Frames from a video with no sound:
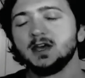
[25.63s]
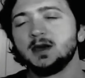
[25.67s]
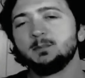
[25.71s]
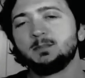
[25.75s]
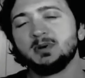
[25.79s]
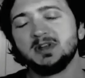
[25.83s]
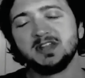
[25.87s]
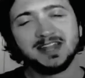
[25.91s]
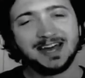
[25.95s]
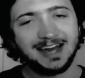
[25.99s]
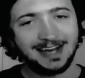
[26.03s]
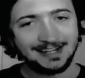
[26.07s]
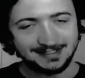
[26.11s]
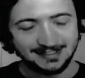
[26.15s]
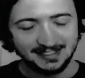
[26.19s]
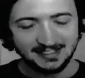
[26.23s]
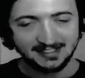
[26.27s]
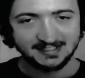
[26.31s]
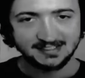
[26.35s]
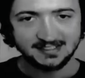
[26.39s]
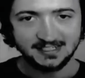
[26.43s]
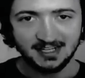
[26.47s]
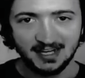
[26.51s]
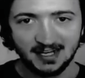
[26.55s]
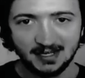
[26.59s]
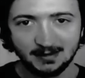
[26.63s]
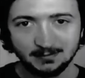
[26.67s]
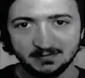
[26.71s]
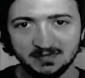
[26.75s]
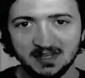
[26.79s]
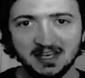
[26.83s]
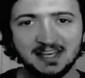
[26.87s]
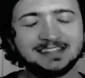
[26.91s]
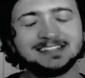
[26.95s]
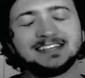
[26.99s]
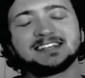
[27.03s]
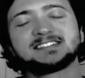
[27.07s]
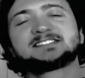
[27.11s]
But not this time.
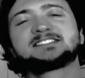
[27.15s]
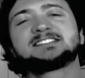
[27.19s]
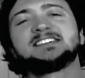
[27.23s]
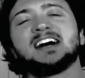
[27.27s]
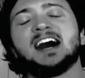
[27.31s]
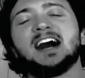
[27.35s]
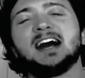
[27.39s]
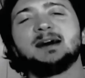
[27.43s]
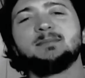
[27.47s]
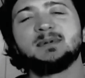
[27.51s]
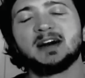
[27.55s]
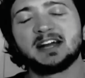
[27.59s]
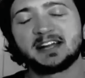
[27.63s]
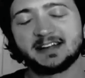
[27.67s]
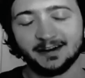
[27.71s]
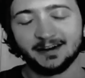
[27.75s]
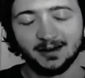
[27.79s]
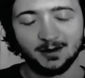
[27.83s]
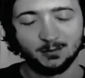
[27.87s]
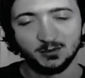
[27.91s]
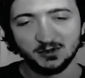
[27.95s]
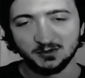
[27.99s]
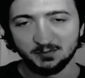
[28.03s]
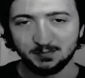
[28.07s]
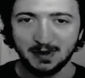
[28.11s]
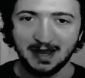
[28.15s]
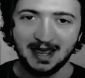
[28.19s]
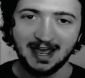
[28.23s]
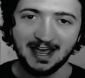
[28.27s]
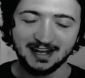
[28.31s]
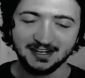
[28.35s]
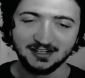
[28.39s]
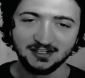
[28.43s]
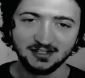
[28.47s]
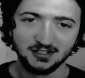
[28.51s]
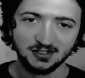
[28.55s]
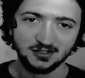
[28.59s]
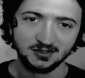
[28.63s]
This time I come with
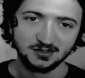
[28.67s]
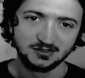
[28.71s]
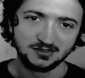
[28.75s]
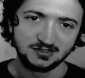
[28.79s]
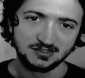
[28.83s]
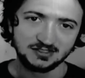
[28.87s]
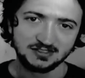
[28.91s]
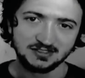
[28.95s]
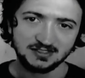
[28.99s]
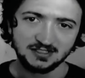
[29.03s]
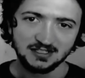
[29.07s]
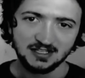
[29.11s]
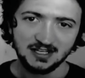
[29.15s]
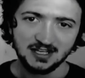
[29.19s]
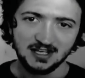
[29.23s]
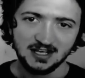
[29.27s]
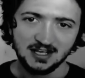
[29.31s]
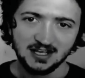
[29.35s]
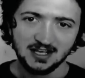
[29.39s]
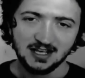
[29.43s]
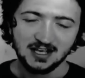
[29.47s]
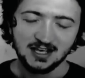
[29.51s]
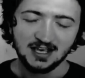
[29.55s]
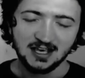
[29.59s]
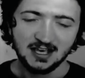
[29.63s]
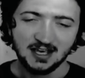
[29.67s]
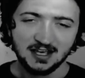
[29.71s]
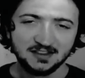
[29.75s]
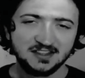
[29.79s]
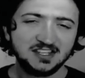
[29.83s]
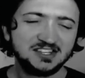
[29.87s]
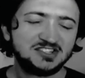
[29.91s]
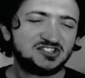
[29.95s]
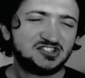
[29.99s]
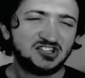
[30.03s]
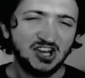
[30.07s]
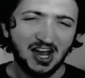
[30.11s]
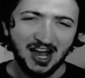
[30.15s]
bad news. The
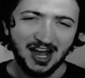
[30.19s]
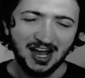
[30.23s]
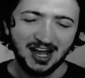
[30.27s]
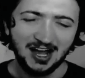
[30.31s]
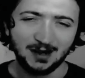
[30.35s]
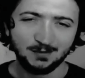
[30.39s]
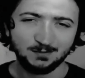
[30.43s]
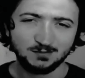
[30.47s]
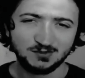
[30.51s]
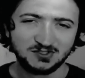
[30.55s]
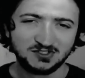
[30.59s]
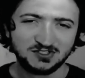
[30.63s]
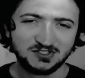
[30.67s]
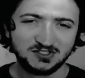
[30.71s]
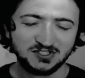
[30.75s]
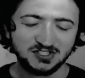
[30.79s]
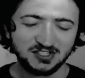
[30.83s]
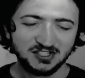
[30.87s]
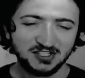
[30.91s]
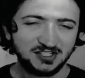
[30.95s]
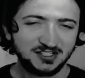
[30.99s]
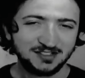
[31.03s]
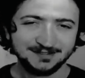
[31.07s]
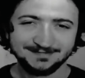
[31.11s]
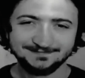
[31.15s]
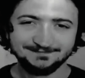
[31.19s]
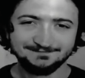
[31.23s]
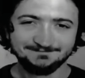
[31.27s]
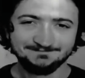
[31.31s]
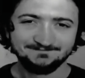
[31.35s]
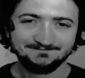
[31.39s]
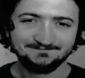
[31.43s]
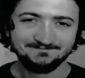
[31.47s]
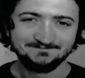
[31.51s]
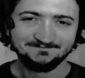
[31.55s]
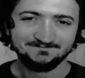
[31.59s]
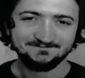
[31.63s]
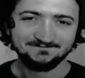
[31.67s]
jobs
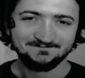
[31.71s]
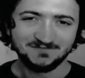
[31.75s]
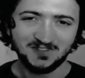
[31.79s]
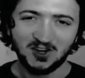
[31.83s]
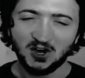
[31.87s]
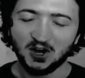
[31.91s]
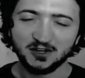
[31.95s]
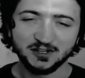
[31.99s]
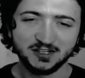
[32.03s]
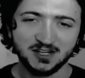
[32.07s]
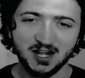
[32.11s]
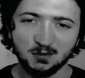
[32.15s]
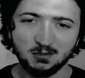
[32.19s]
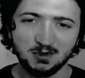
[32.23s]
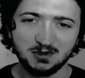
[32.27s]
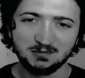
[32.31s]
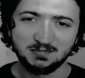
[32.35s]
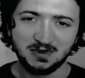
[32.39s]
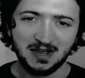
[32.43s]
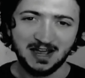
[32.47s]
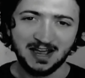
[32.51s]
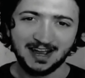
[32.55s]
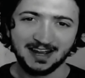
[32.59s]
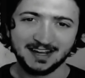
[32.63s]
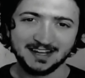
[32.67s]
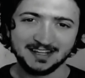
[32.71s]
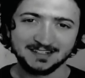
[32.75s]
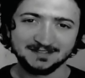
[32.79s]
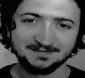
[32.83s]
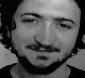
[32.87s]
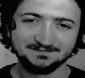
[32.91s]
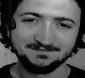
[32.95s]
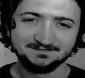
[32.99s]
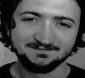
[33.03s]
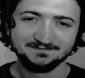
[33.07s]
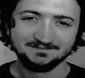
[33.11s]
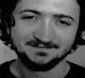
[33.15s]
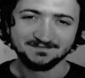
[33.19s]
aren't coming back.
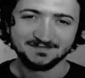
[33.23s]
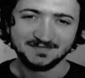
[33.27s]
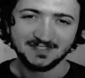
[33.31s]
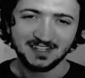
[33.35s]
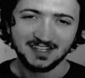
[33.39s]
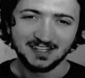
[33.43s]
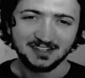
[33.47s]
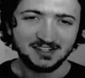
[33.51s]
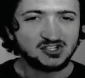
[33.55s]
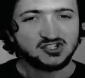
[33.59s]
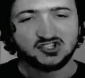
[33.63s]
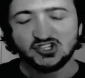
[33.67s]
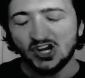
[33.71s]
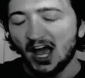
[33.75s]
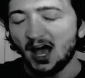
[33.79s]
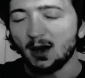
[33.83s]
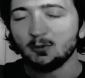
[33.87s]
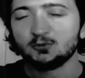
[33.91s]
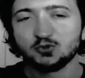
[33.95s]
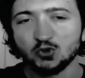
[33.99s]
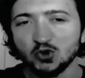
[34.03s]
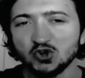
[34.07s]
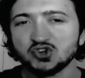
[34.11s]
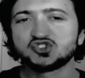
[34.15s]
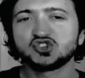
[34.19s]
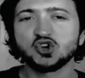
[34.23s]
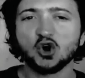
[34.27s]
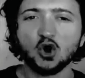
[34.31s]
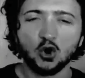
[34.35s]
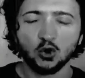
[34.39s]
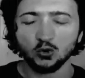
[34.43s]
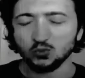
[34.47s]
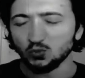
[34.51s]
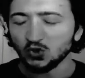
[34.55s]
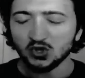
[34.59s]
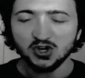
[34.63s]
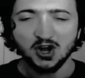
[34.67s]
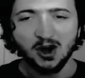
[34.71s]
The jobs, we're
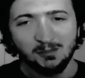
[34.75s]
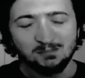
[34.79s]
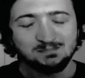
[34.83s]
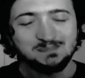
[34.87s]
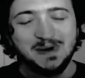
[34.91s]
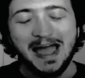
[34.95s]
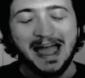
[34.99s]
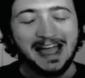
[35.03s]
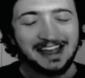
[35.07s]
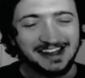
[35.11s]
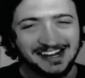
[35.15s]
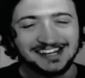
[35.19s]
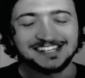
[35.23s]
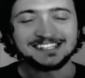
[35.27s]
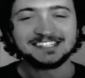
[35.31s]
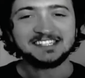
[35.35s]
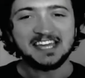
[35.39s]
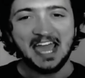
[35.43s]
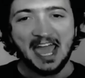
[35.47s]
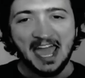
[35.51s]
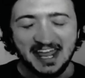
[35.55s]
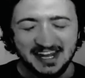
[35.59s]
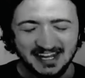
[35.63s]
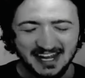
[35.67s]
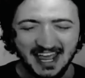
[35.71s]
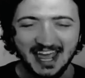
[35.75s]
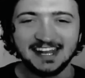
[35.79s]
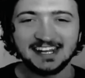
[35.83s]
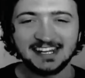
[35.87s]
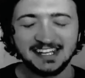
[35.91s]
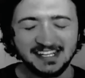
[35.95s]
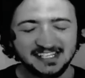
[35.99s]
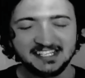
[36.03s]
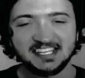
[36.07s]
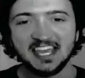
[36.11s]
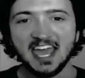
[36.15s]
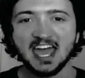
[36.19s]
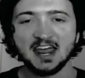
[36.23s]
told, will come back again and
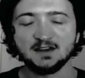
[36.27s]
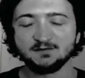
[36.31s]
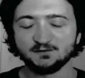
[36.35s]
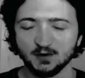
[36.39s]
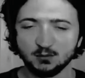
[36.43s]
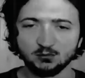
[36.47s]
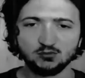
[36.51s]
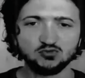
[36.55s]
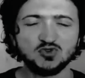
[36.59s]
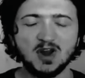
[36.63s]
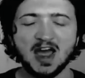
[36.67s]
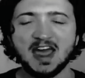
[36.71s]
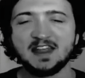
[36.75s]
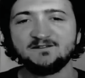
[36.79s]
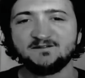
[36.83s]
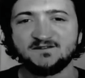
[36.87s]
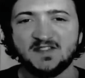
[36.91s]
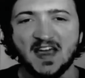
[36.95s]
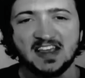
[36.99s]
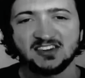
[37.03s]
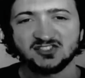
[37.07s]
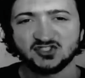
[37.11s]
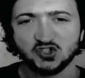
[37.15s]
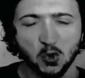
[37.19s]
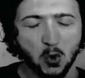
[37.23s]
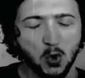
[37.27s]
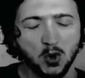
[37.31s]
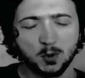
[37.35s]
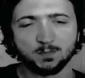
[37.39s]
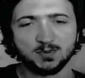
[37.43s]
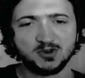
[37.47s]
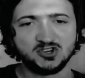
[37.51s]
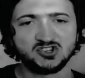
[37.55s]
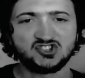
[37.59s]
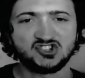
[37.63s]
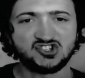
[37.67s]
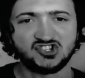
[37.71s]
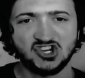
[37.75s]
again from red-faced
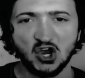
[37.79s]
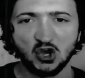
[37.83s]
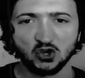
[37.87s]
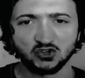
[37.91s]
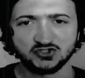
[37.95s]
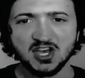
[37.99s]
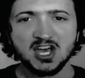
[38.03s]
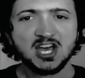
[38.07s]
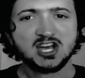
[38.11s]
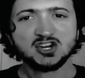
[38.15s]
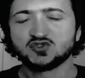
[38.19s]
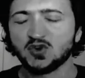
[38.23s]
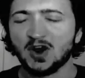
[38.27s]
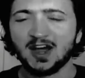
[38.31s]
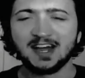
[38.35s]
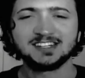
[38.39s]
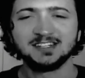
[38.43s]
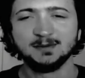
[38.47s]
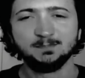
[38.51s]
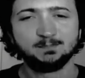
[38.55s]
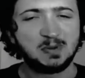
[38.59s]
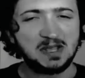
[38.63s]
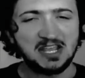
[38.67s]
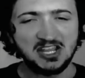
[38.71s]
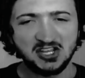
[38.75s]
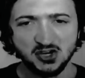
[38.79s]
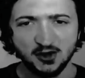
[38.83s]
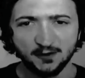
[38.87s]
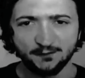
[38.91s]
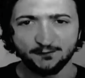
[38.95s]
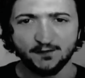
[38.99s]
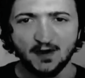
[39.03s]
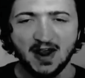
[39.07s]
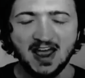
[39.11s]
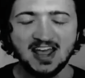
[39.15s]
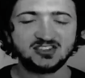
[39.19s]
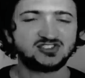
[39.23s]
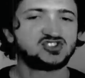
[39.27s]
corporate shills trying to be your
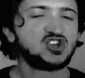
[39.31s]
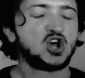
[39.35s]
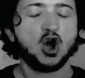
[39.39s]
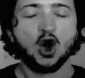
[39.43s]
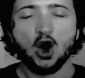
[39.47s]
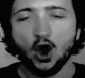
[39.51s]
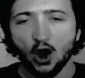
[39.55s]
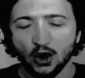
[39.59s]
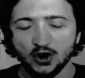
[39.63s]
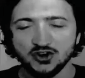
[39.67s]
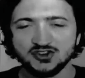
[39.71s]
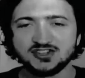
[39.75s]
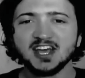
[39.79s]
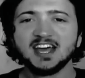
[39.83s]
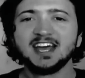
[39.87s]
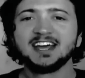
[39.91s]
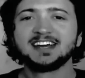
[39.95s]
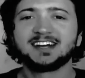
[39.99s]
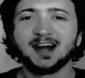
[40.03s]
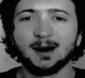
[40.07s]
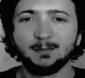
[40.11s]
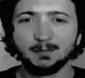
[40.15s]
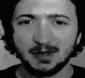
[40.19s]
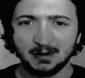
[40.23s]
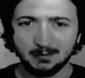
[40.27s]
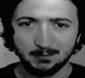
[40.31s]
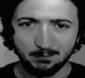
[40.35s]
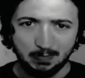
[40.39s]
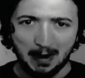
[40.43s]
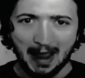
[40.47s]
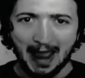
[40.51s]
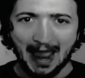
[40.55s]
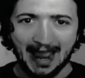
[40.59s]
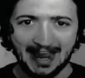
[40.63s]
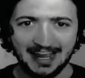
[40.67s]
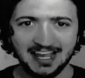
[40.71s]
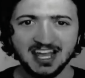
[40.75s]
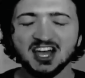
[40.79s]
friends, aren't coming
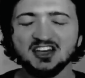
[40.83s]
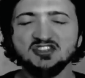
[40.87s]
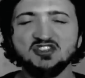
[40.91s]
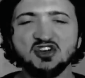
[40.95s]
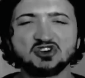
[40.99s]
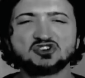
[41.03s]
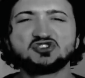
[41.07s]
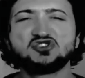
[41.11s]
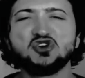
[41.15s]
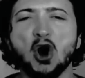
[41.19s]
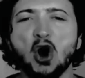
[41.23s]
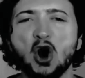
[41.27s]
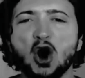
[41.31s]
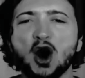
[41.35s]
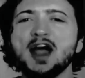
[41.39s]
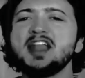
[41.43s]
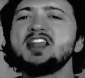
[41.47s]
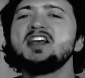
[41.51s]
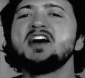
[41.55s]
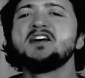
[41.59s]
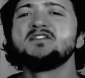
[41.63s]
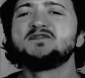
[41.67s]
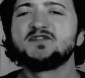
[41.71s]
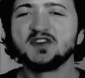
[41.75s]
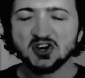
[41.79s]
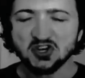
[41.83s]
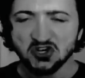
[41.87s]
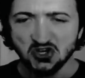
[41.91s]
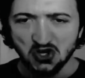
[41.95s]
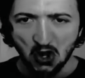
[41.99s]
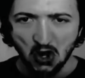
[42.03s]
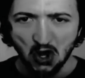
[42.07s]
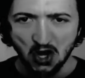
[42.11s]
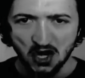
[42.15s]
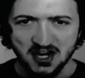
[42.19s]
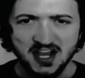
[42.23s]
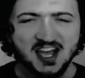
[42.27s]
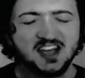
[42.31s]
back. They're gone for
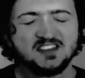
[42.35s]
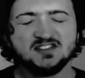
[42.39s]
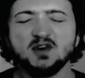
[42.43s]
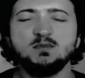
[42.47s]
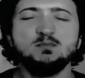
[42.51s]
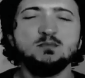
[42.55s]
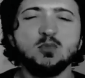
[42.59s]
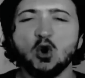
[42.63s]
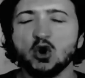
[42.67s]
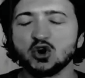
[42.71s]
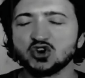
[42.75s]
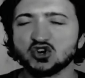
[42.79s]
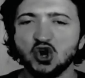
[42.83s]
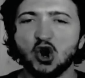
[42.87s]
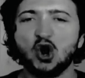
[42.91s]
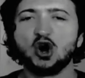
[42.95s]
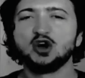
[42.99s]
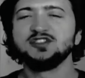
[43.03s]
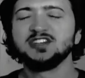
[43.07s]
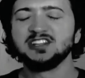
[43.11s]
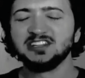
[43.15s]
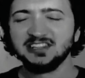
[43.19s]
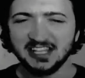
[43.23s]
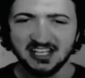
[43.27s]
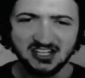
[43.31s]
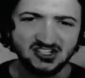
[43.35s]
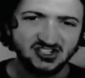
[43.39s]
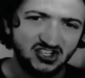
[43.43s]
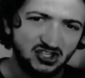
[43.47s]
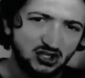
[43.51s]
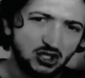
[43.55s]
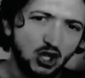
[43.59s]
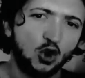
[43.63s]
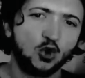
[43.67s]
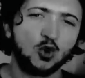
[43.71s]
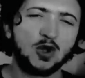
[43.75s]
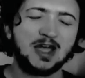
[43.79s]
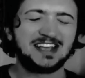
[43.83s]
good. They're more gone than Lindsay
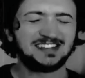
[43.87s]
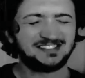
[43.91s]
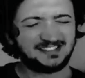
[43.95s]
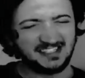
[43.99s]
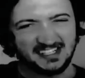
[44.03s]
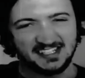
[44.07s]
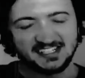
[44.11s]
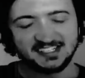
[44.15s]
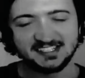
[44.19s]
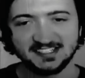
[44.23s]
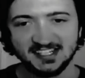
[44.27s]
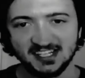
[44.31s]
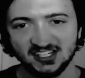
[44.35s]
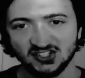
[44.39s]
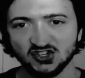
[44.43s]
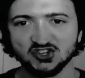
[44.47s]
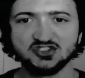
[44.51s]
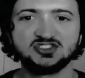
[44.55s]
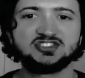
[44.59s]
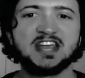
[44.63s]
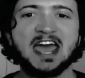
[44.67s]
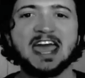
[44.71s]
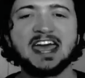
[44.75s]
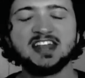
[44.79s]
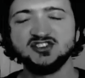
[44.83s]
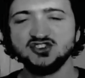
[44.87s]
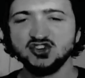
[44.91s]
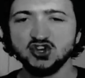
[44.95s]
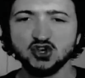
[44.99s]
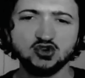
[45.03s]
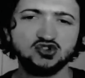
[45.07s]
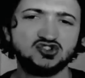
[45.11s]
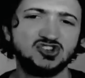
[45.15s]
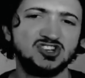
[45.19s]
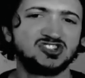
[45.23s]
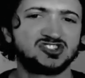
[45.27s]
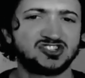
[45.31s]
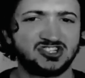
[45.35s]
Lohan's innocence or Ted
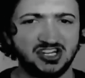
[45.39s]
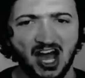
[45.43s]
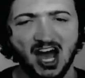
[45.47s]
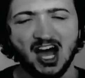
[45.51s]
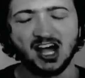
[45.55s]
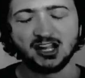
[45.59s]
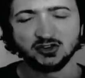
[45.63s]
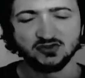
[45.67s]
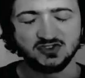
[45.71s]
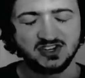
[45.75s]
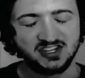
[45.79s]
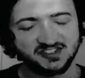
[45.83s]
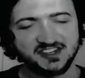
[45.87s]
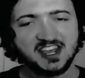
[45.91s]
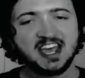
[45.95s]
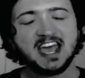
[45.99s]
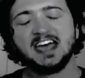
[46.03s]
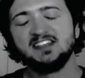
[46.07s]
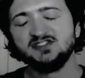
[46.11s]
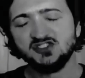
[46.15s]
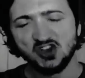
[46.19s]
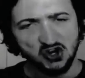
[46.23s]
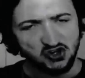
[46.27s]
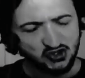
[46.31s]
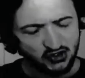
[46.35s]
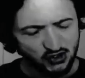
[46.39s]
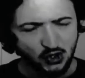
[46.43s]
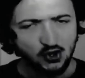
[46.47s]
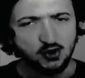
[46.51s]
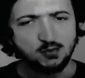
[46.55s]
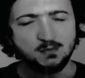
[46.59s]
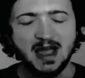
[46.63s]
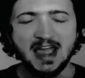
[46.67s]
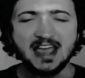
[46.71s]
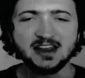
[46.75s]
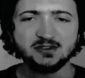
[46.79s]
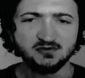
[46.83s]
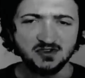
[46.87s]
Nugent's tolerance. And there are two
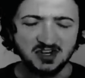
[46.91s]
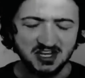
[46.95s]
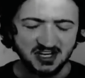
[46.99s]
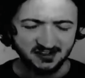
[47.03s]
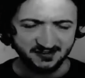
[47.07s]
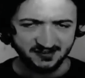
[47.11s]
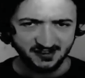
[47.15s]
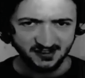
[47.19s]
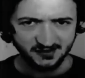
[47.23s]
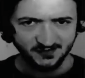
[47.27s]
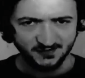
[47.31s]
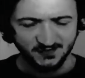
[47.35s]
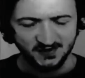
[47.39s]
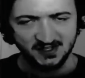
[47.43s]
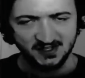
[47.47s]
main reasons for